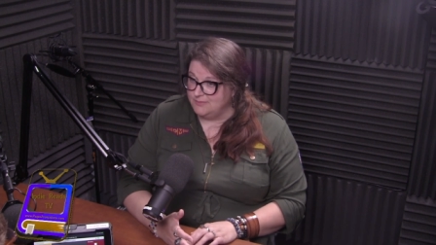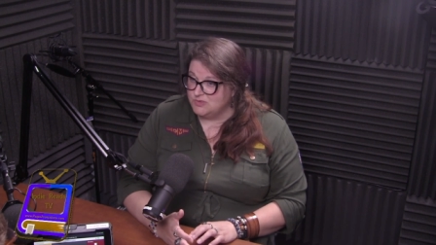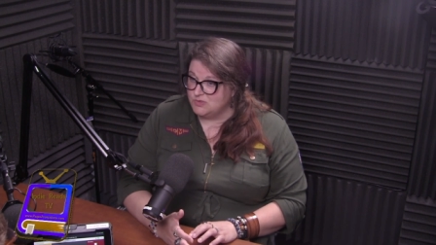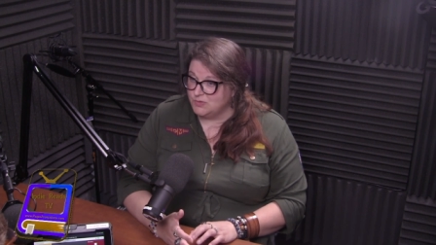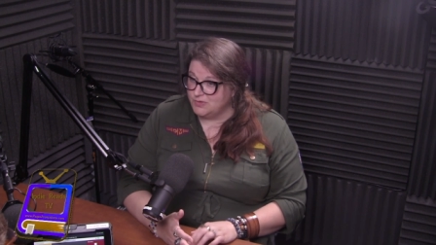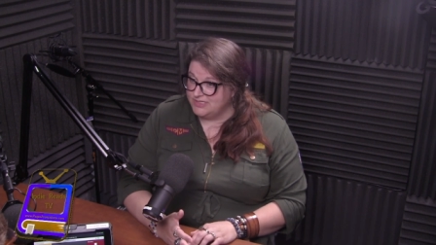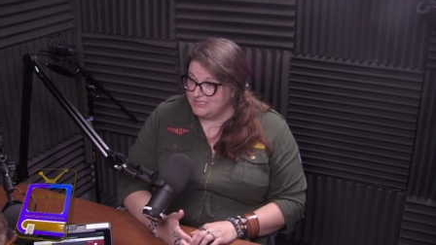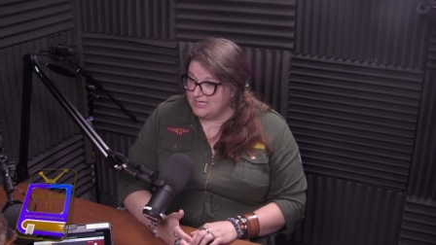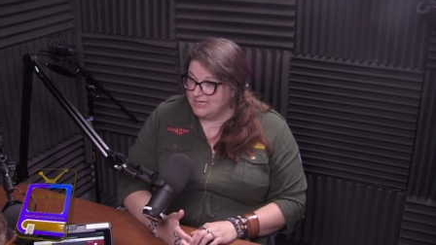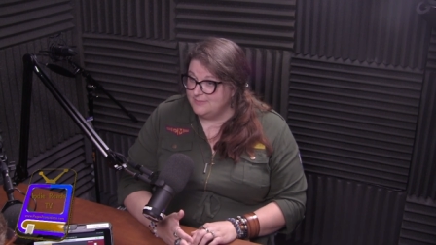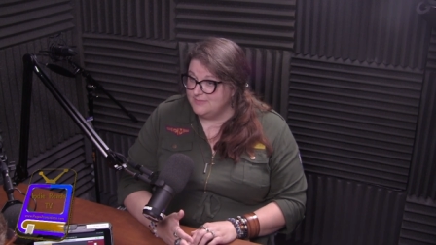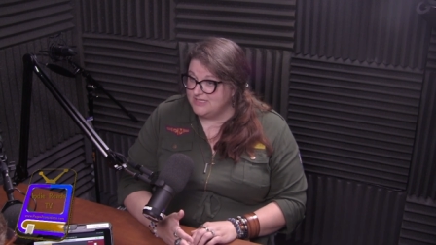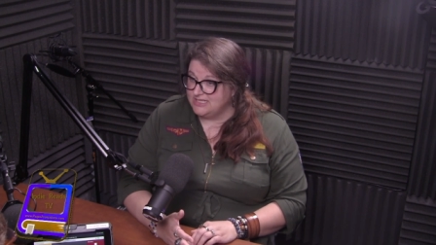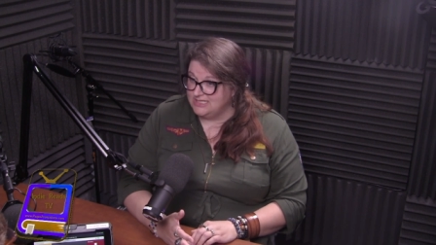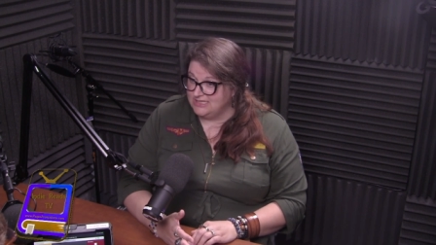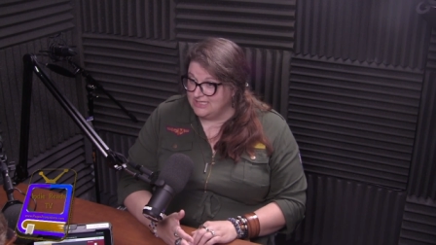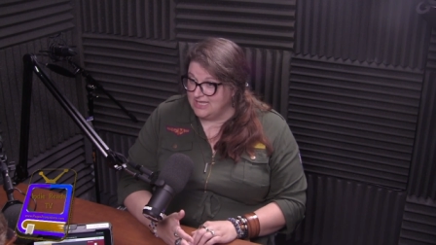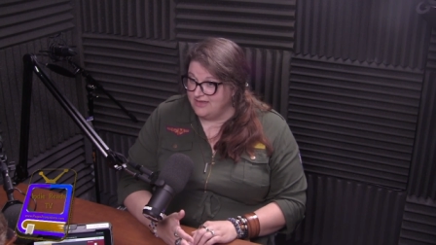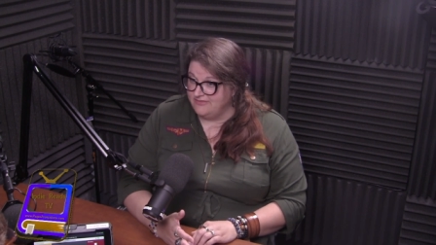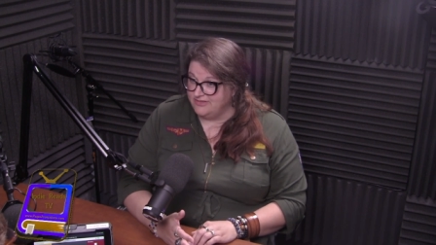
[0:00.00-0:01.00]
story time's at
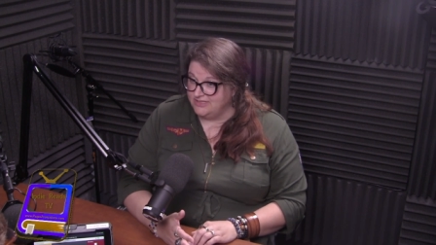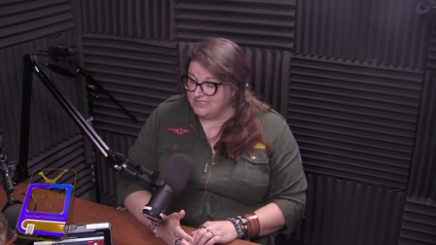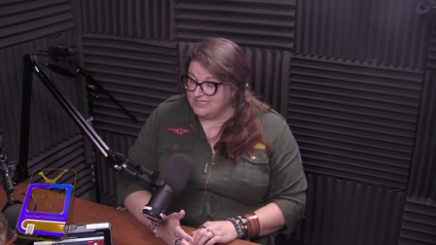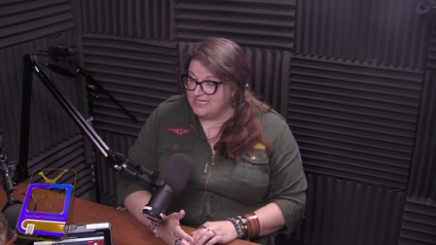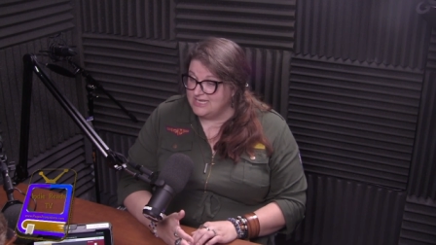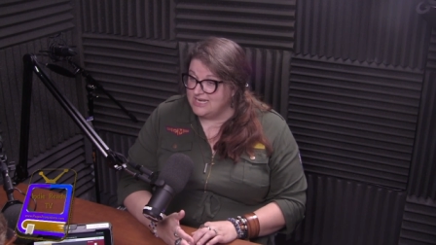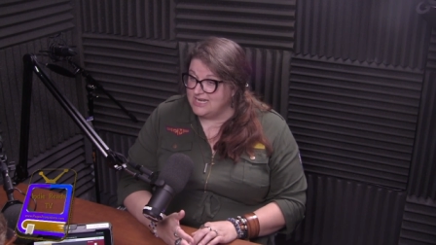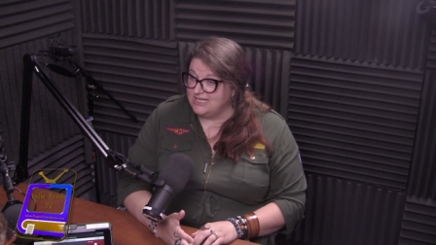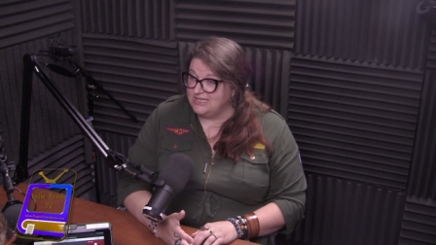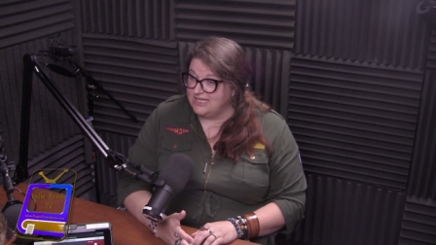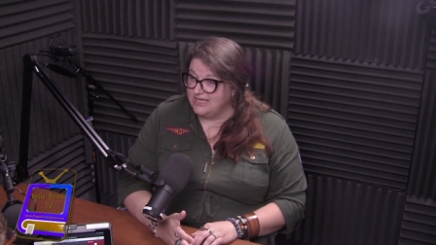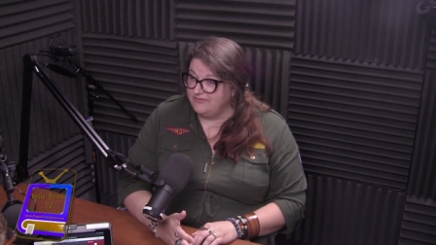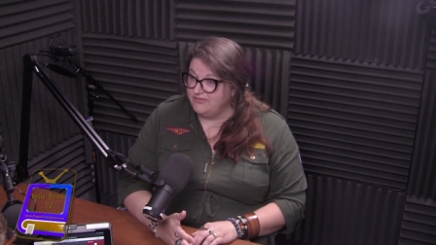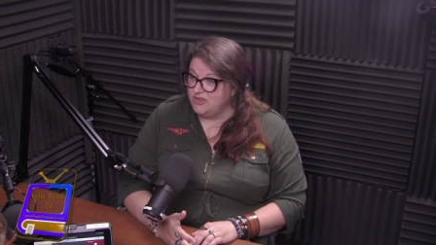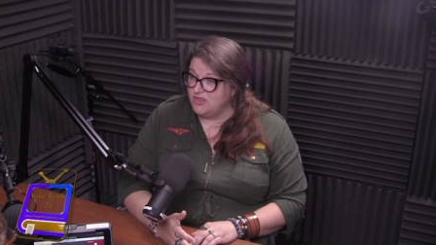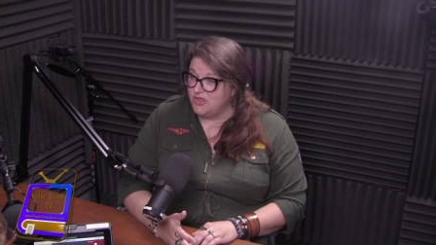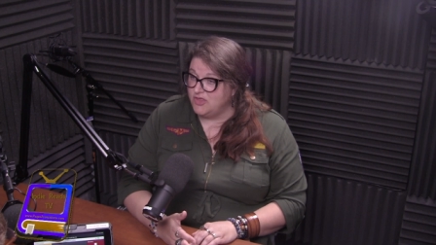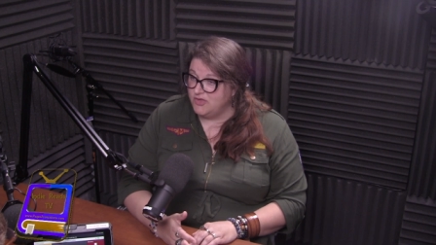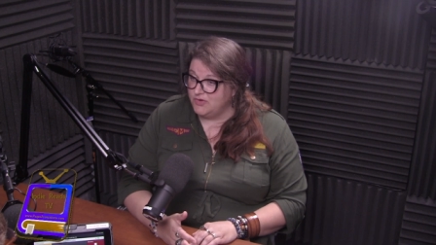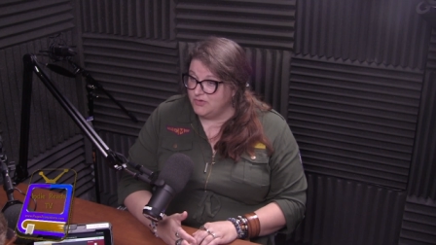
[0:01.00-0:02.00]
11 and at
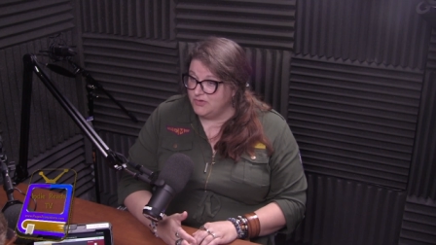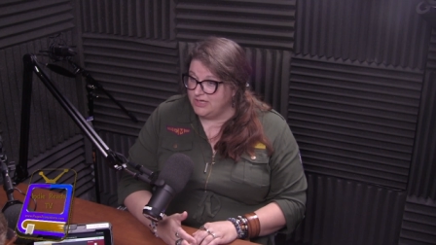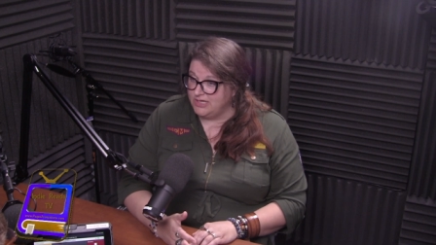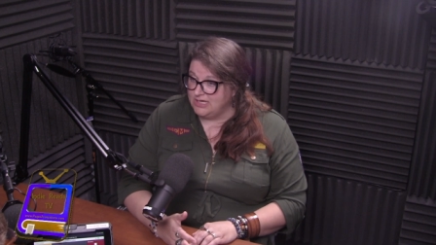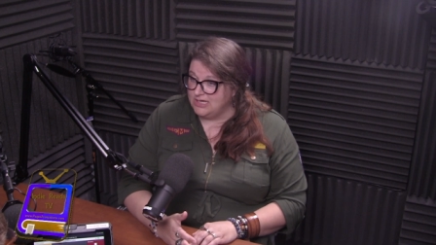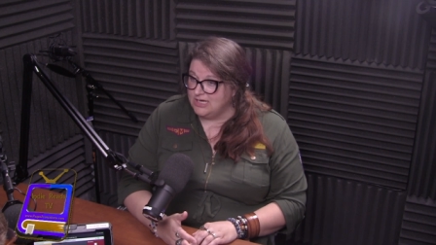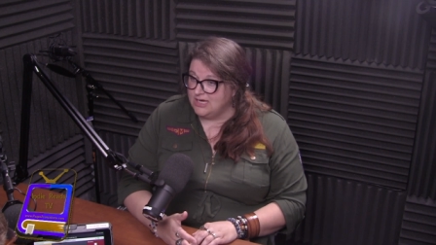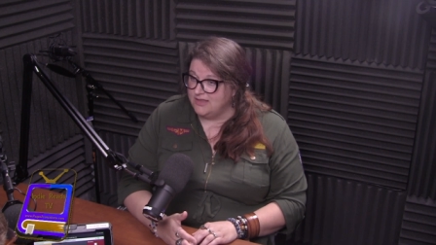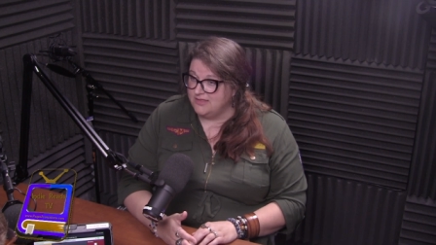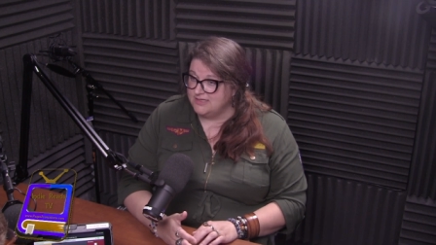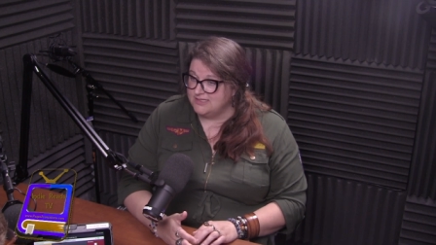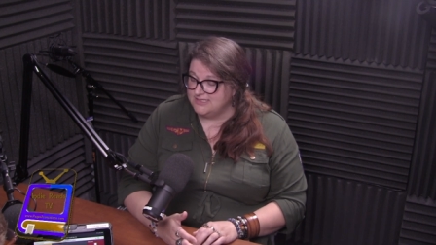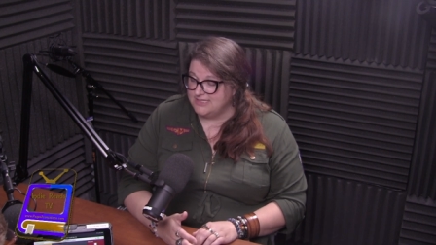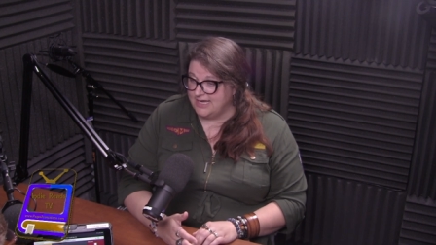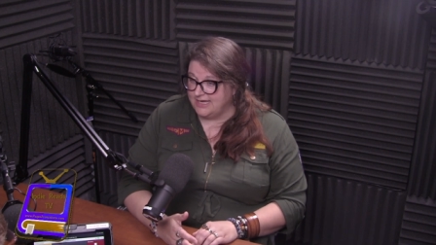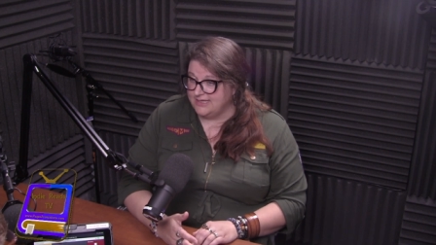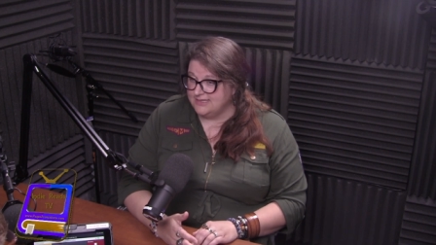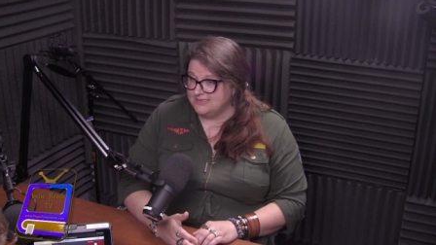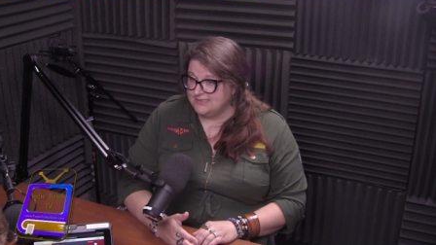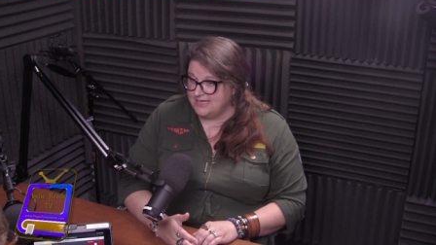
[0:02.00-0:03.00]
11:30 on the
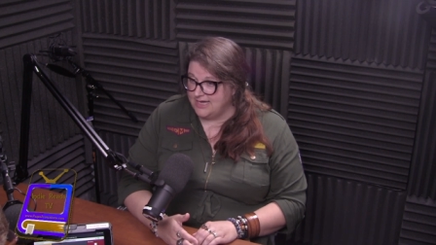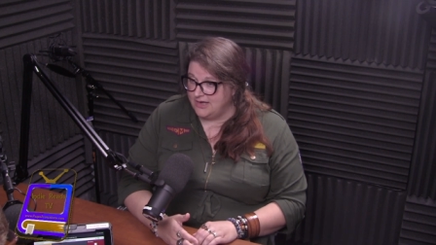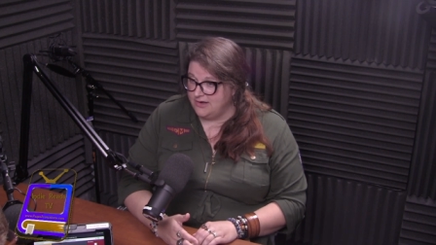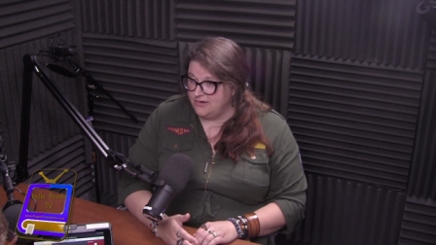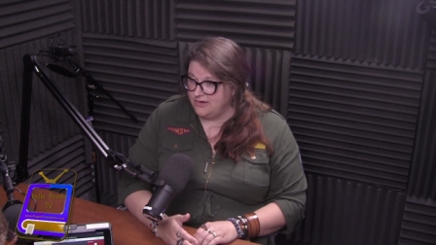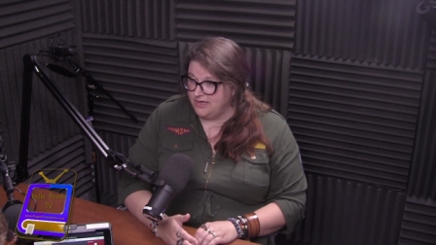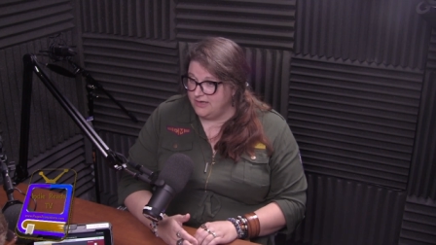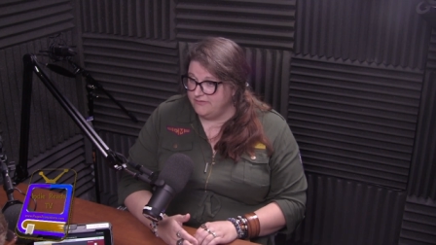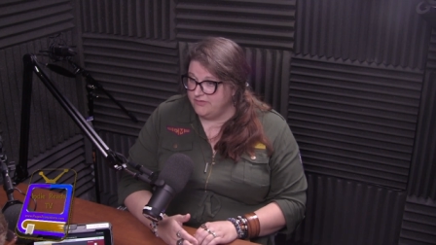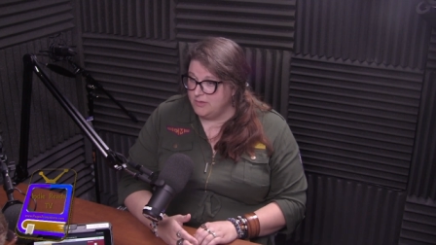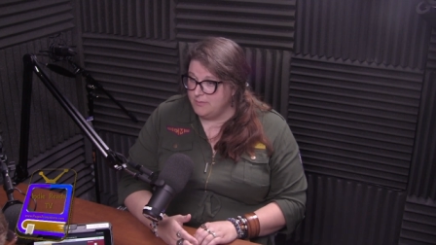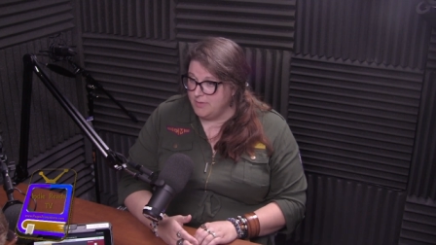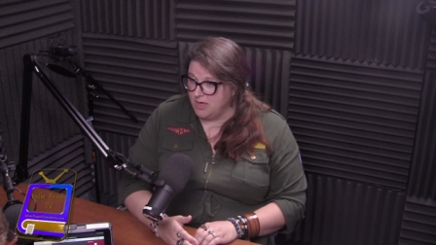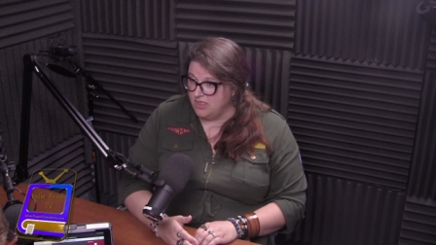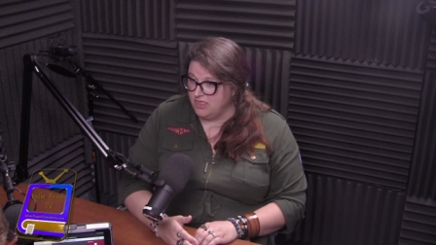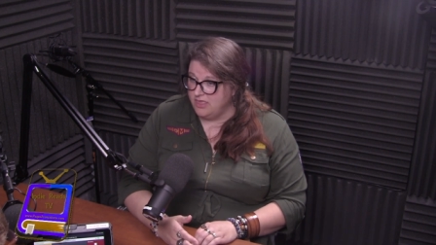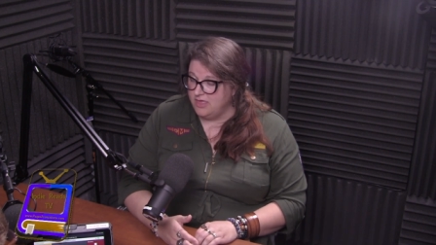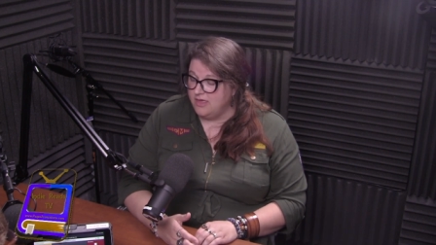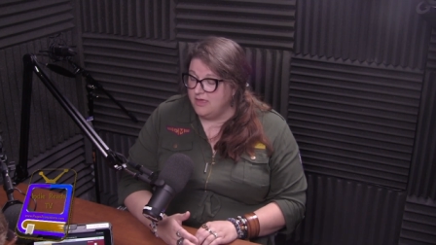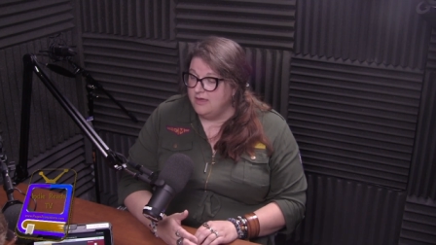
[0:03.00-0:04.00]
second Saturday of the
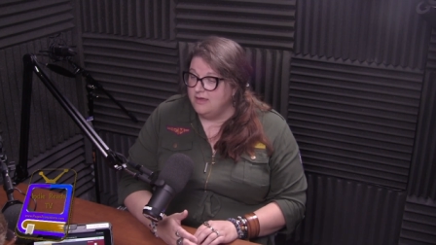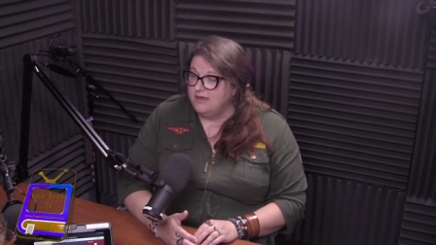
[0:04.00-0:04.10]
month,